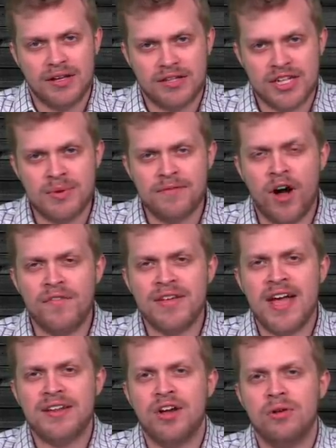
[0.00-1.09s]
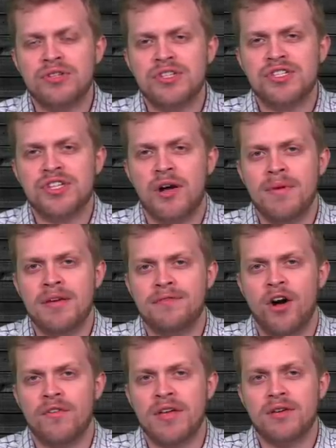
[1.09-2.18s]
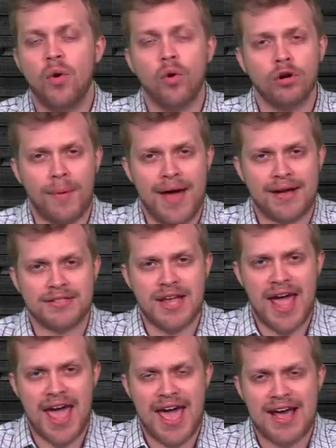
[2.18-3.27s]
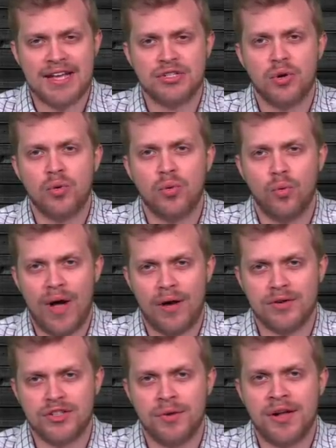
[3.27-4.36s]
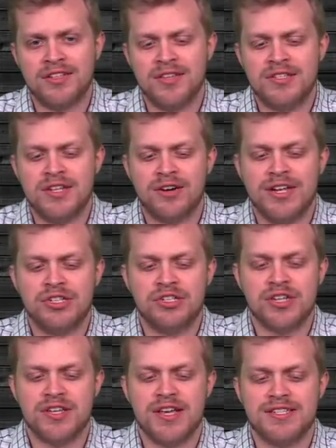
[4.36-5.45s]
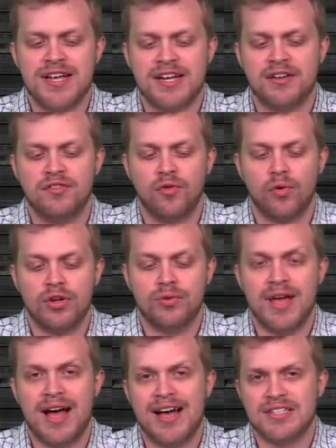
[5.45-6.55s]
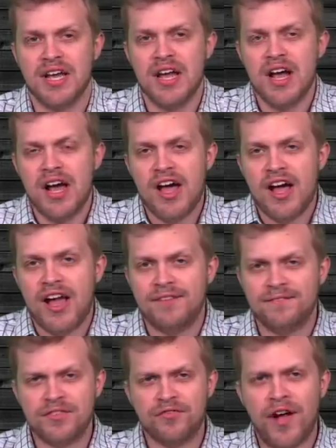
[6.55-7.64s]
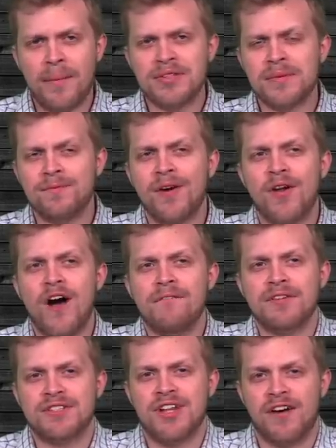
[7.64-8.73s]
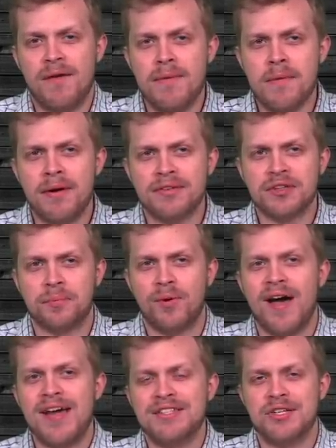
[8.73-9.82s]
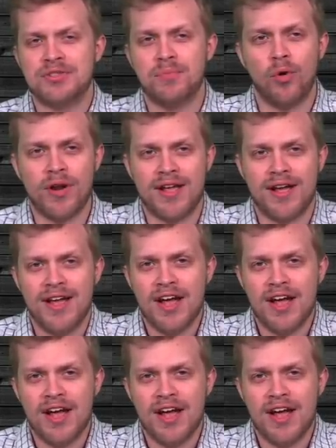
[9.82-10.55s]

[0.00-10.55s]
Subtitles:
Some involving head coaches, some involving quarterbacks as well. So we'll get to these here in just a second for you guys. And some front office stuff. Maybe a bit of a surprise this morning.